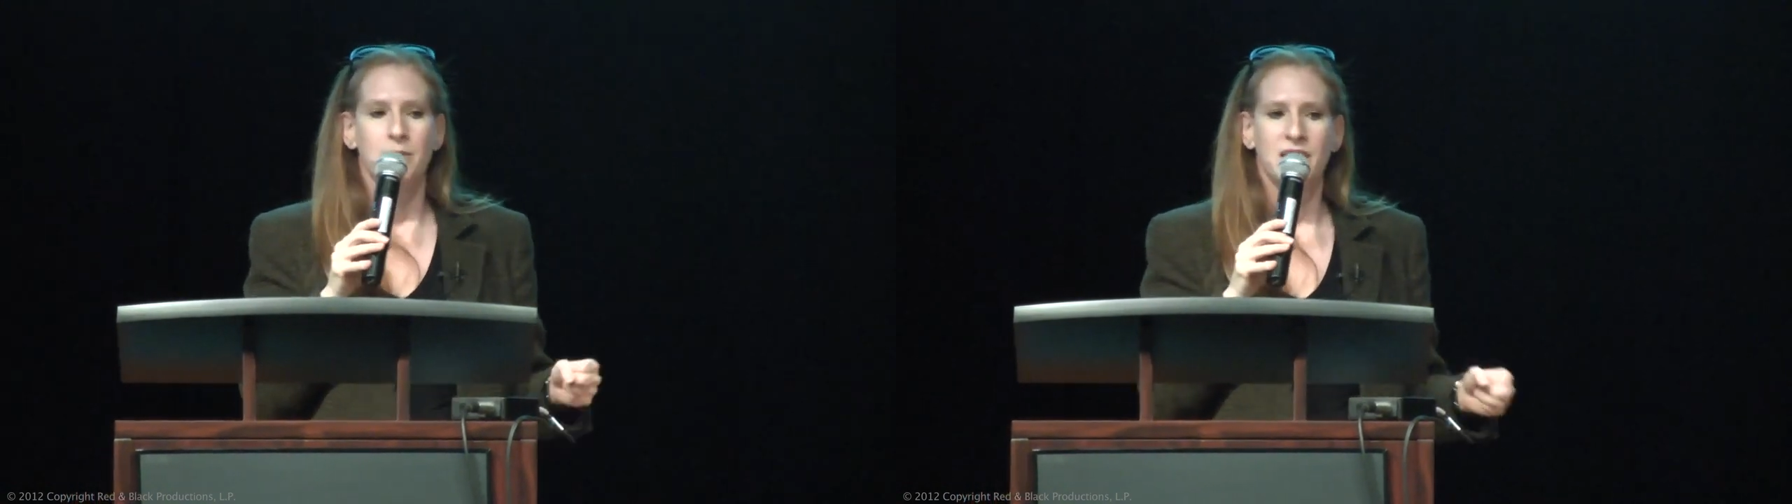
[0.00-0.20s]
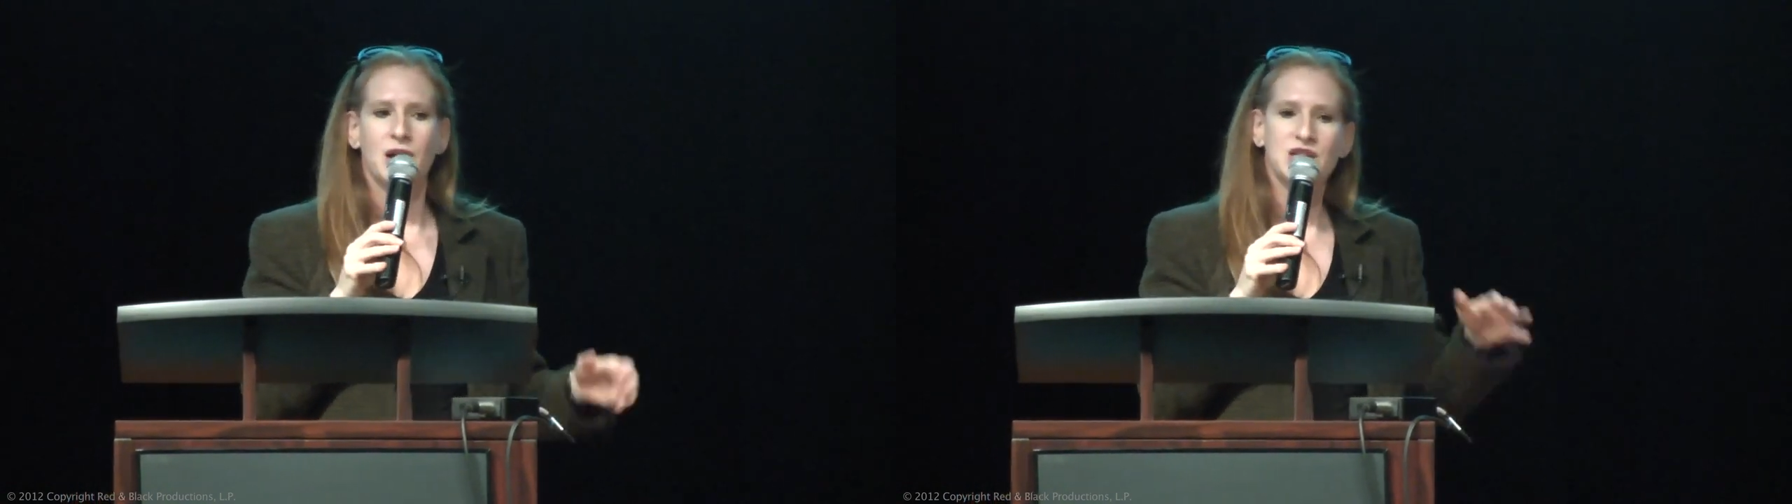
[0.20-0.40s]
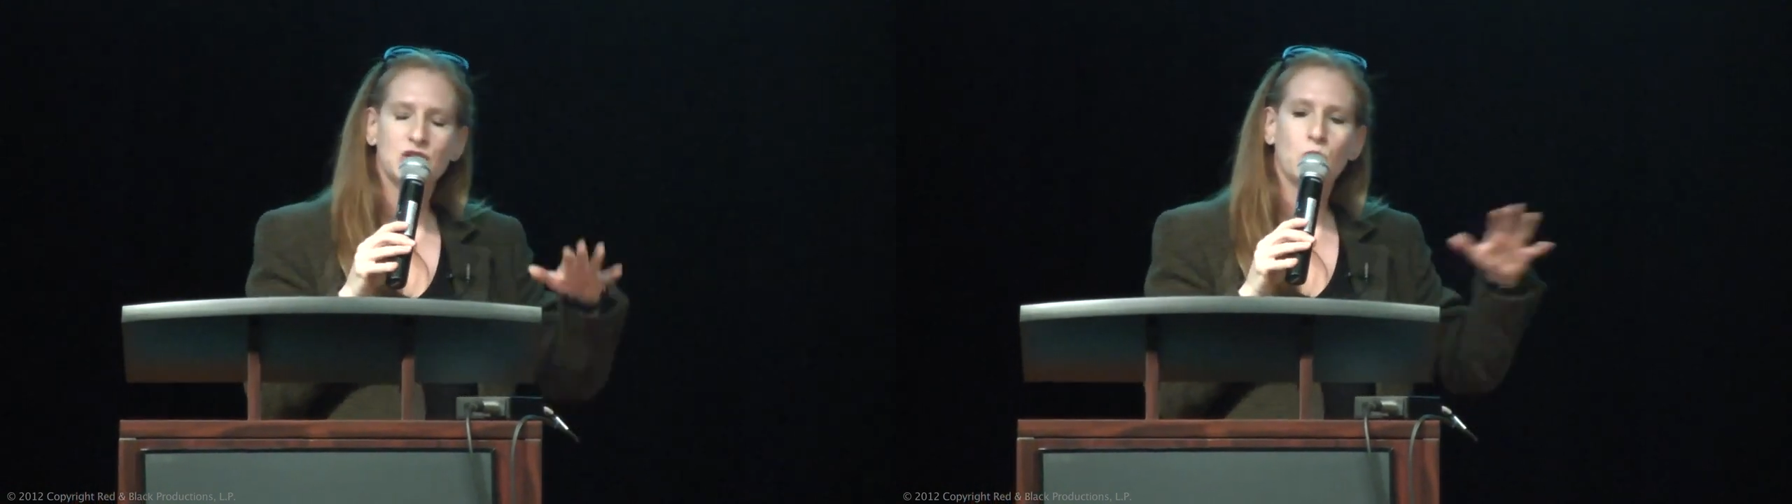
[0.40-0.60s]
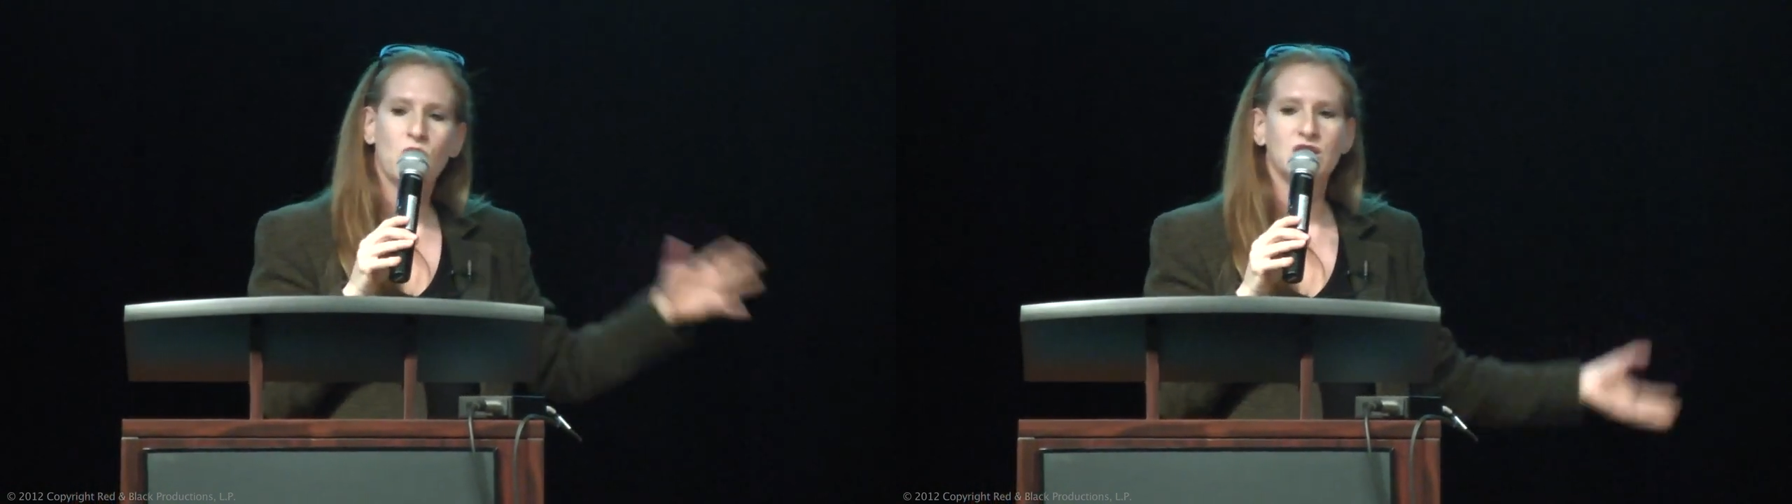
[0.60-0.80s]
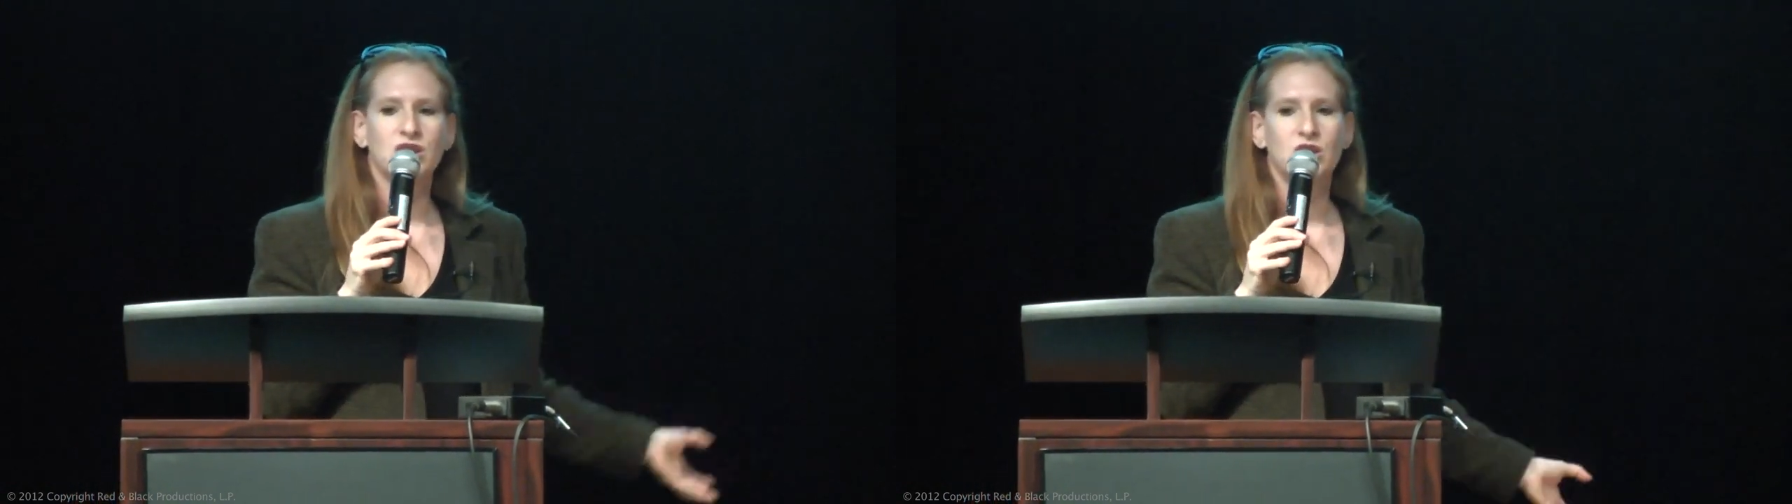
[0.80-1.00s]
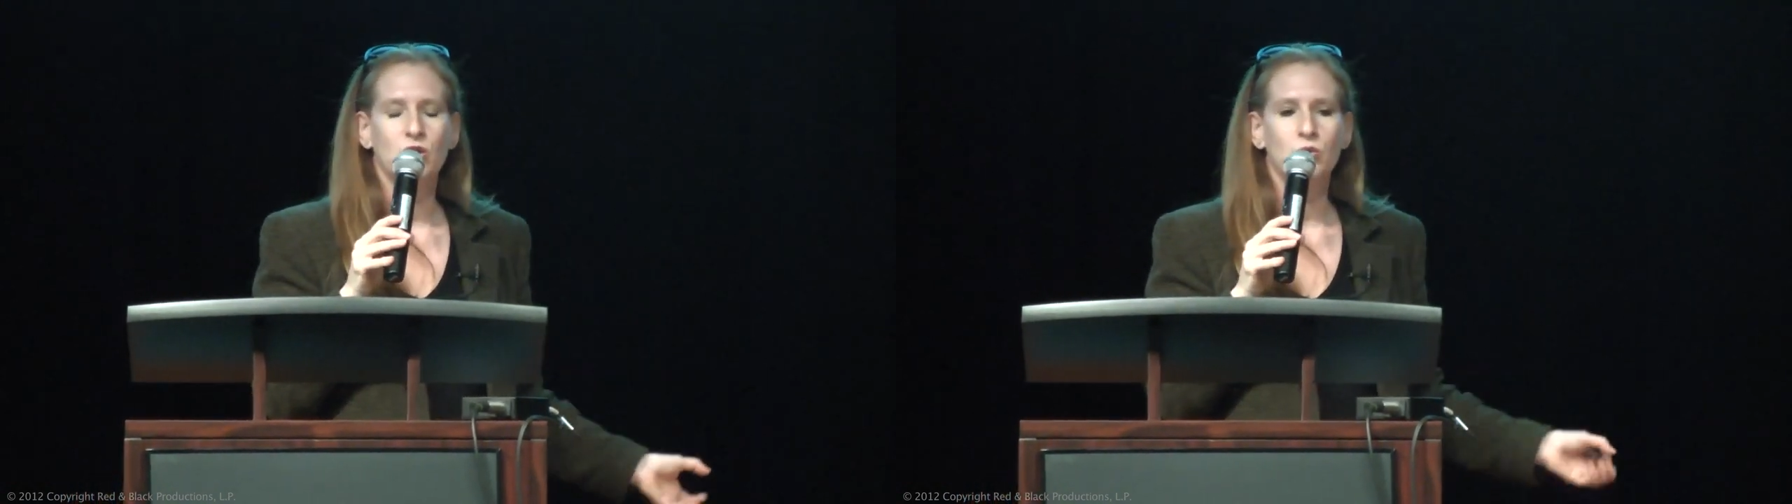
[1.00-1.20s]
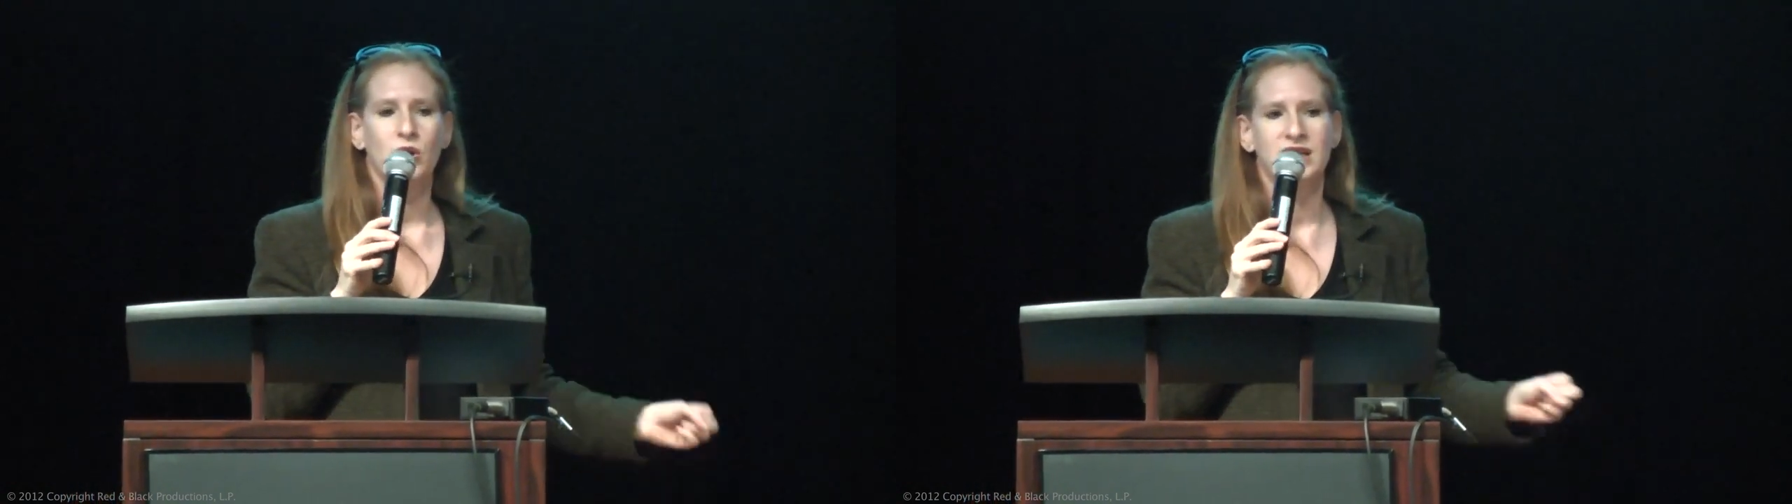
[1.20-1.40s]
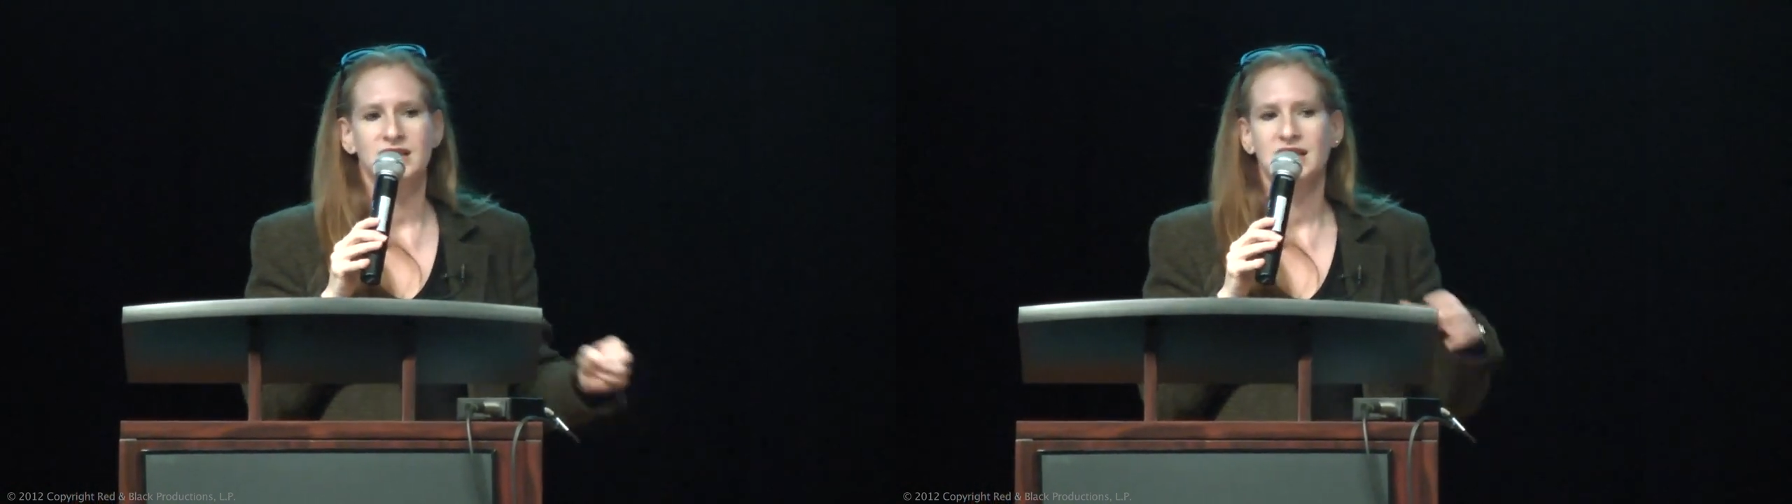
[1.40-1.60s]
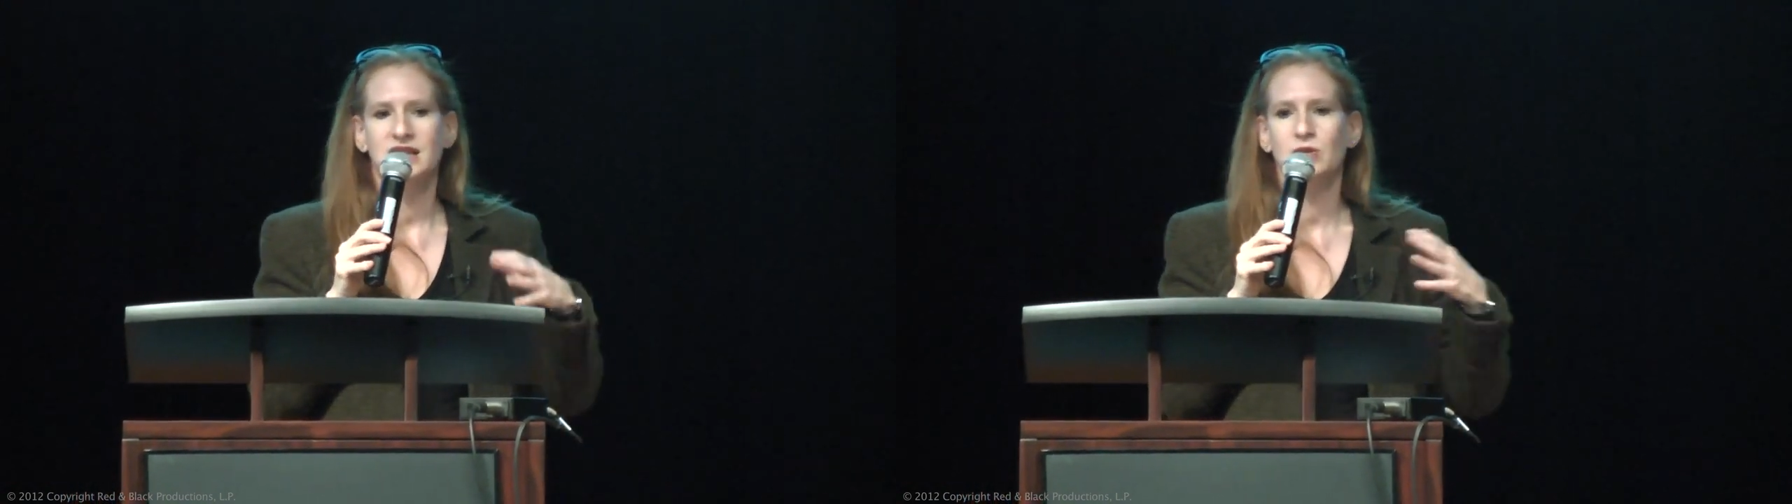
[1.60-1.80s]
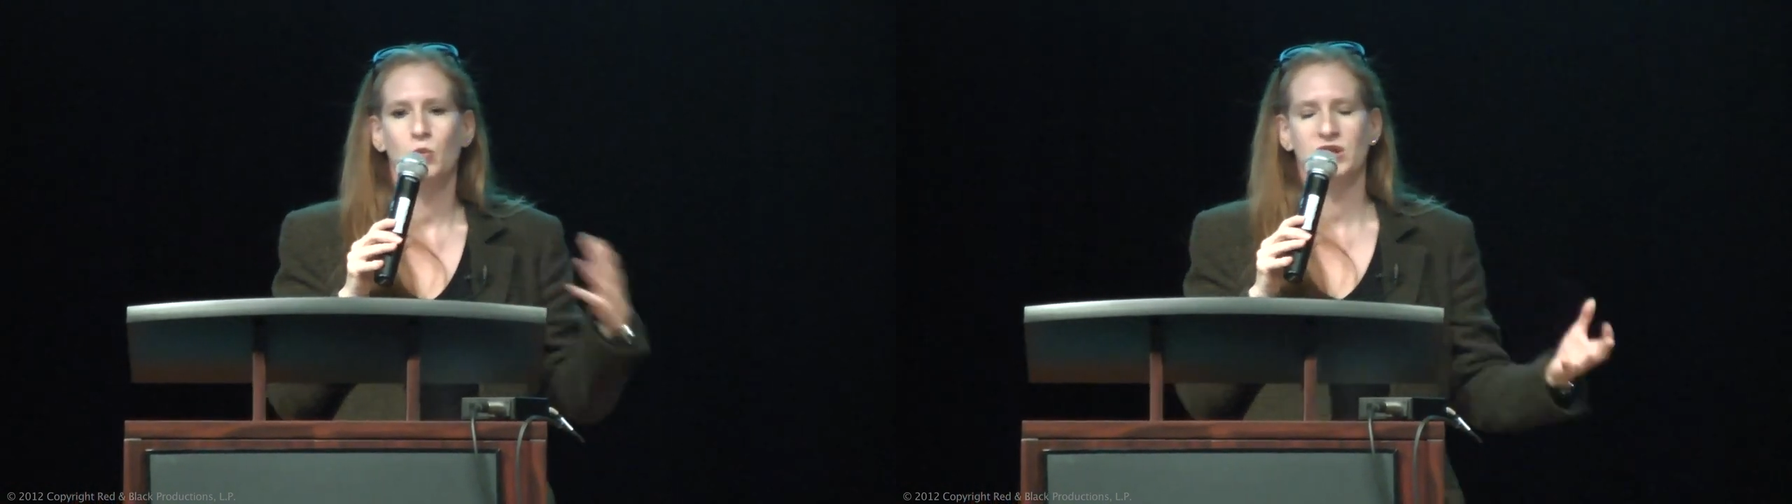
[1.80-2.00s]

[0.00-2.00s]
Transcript: but I still wanted the old ways and I didn't,